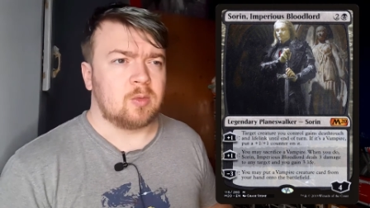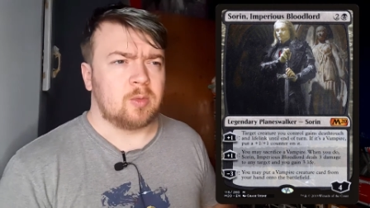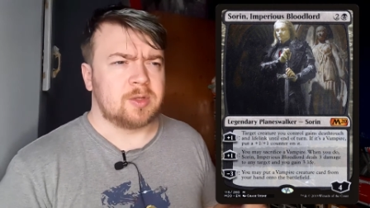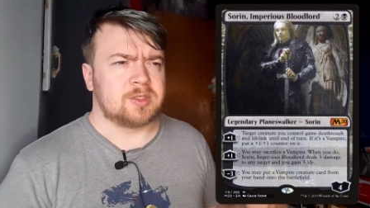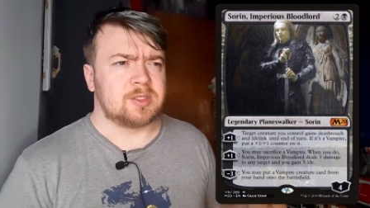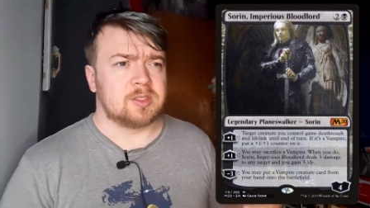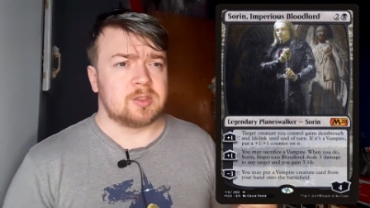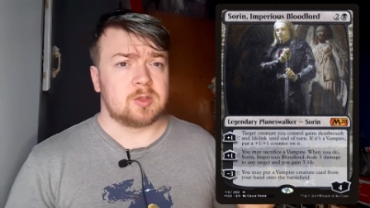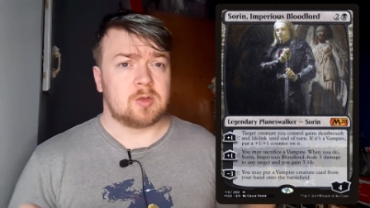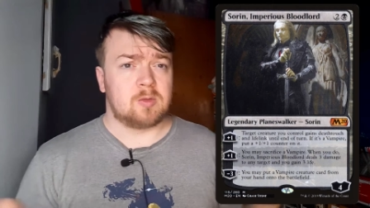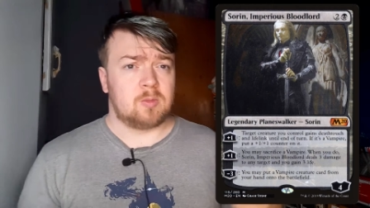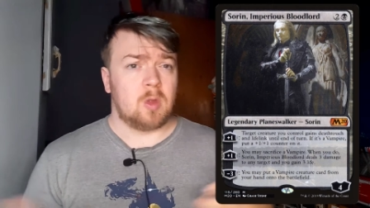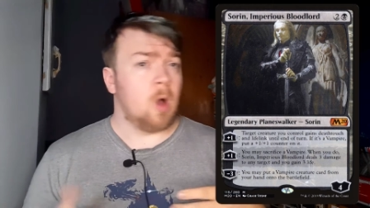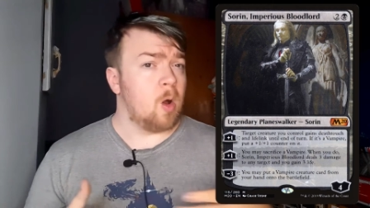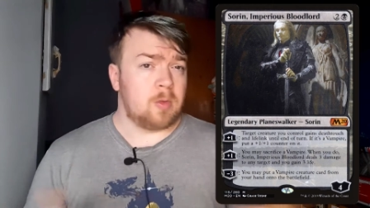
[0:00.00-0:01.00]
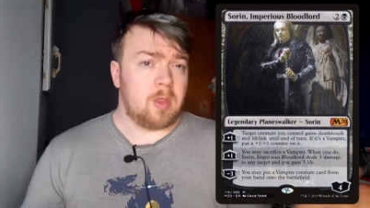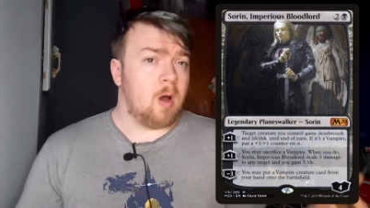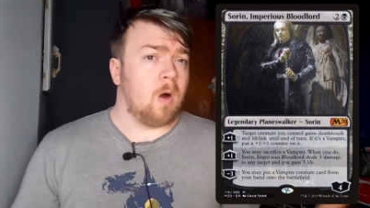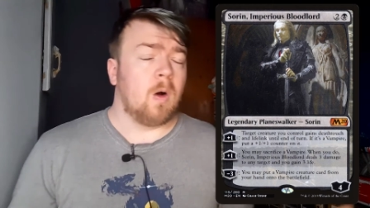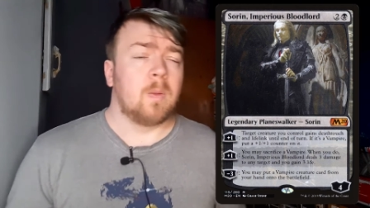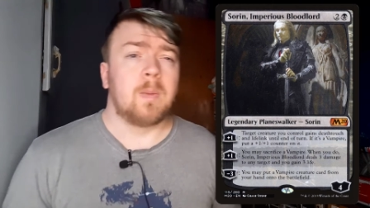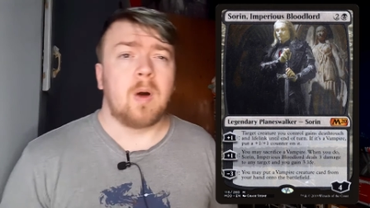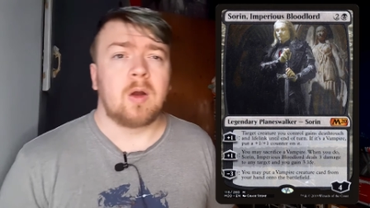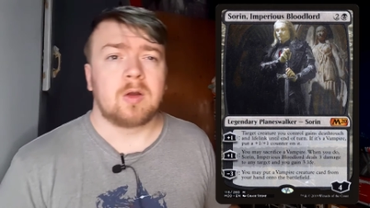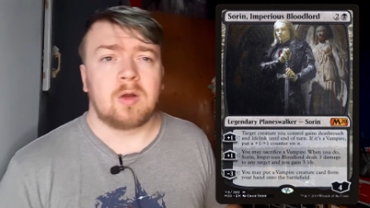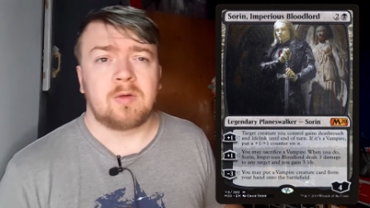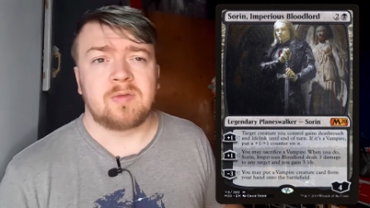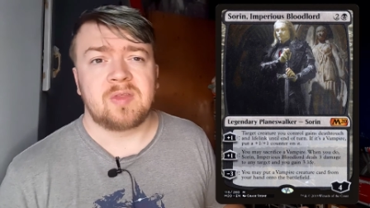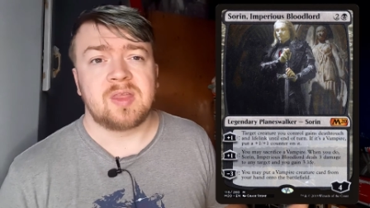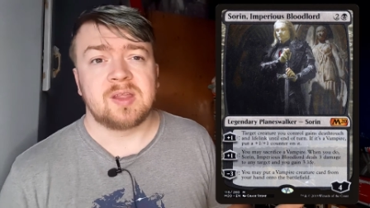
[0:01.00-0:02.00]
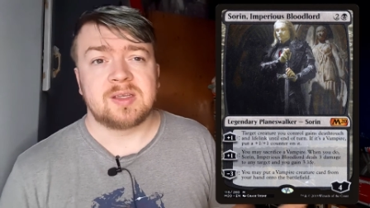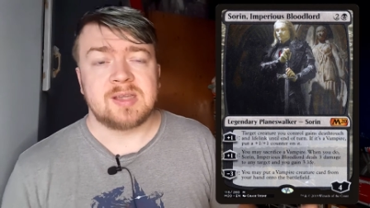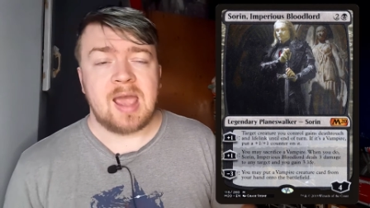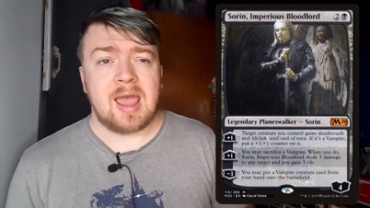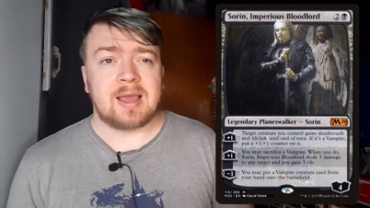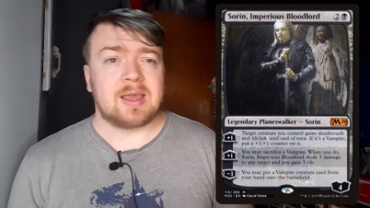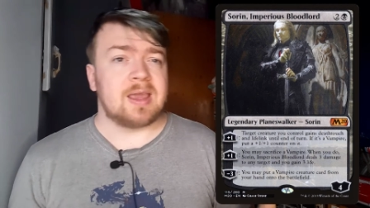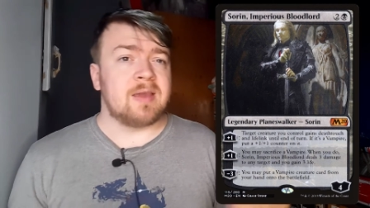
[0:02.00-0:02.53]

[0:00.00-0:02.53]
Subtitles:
which is the whole point of the deck.